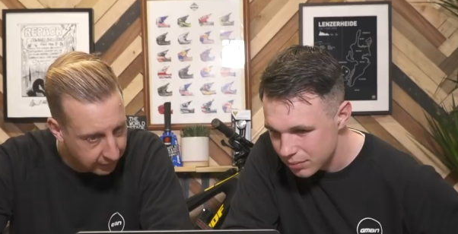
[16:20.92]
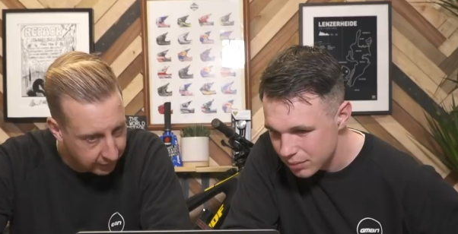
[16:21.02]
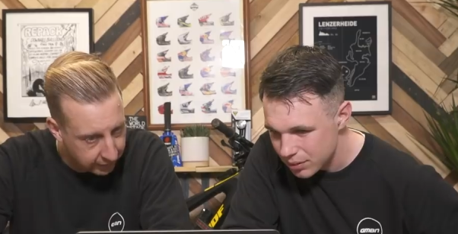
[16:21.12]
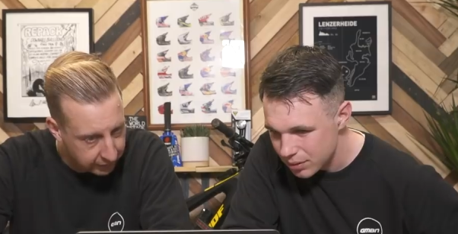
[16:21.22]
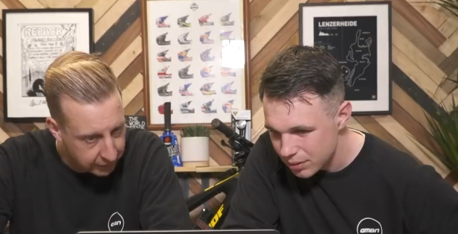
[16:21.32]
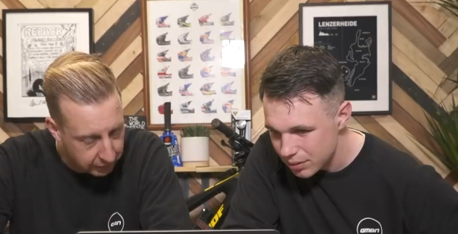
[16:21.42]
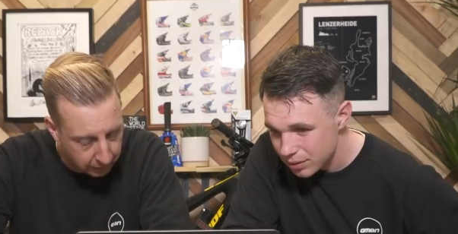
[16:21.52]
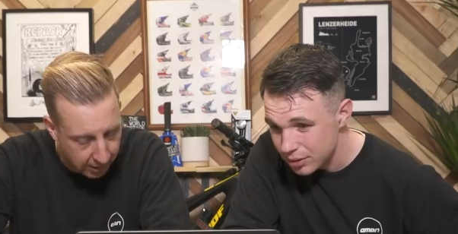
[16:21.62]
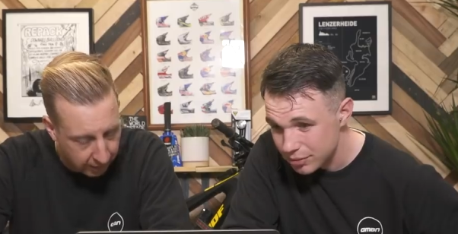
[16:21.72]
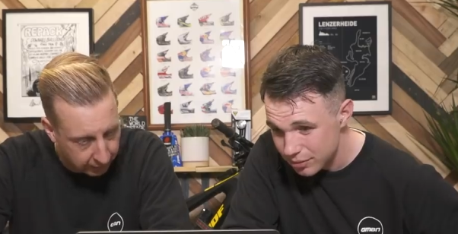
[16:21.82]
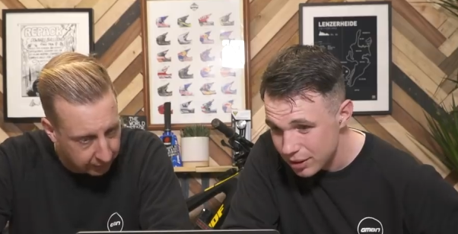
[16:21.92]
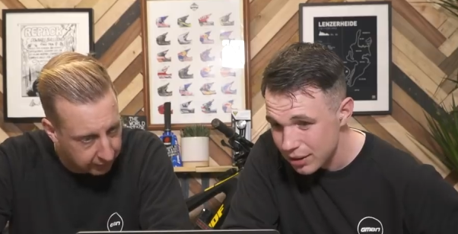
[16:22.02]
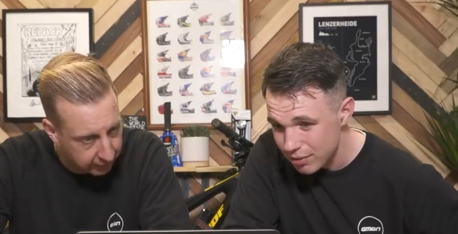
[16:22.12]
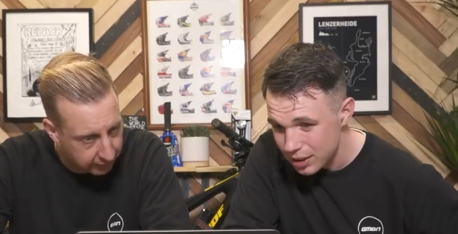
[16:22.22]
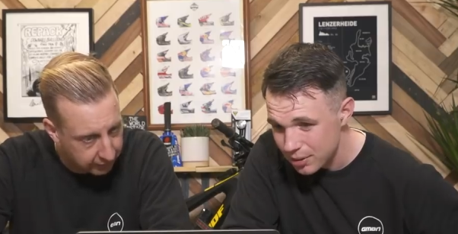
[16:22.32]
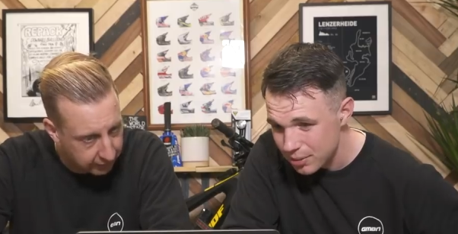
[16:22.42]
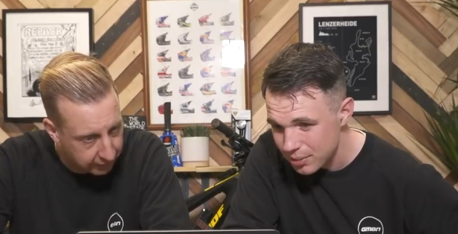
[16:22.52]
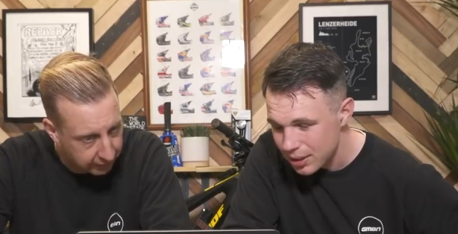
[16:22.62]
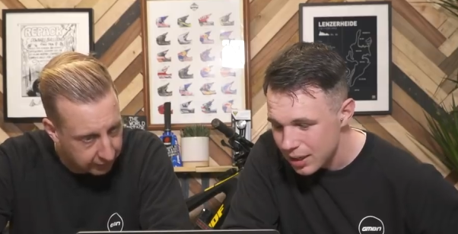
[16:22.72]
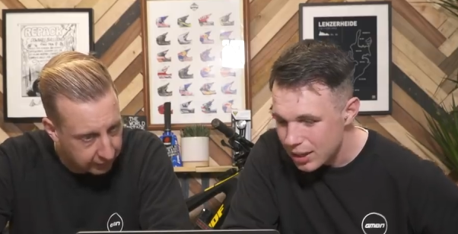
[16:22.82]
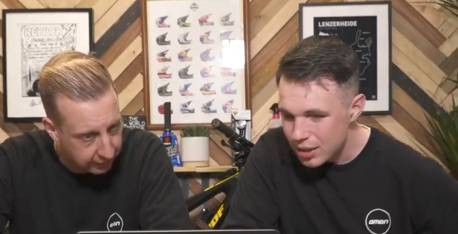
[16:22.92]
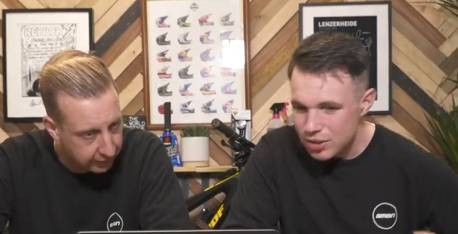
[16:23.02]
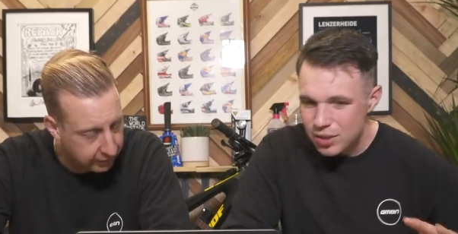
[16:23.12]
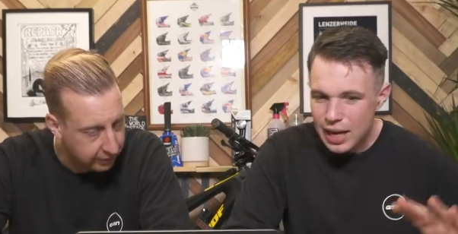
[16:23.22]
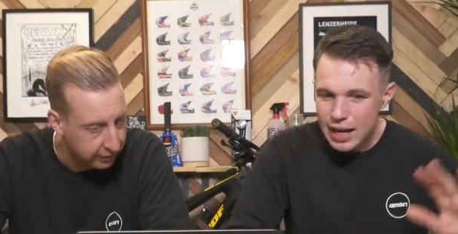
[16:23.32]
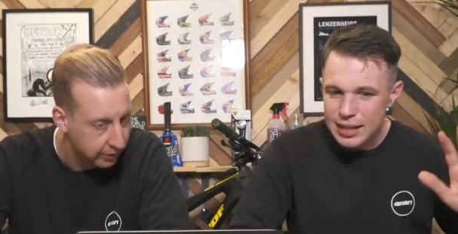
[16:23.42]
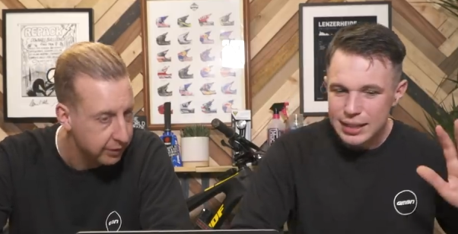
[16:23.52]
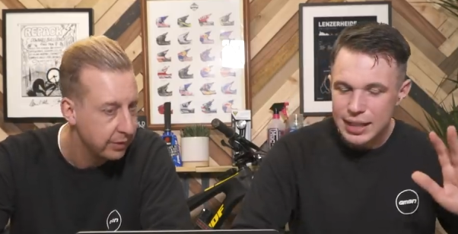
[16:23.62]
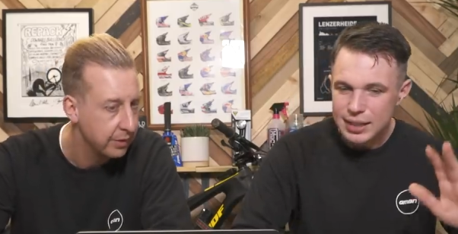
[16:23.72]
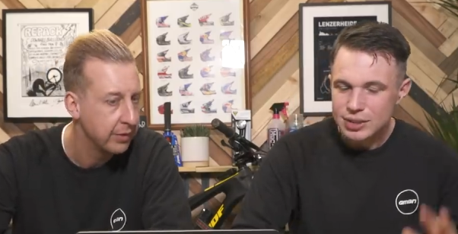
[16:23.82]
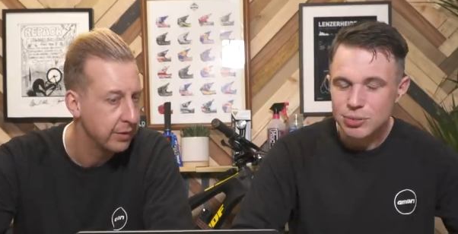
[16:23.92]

Speaker 1: Hey, that's good work. really, really cool. Because you can get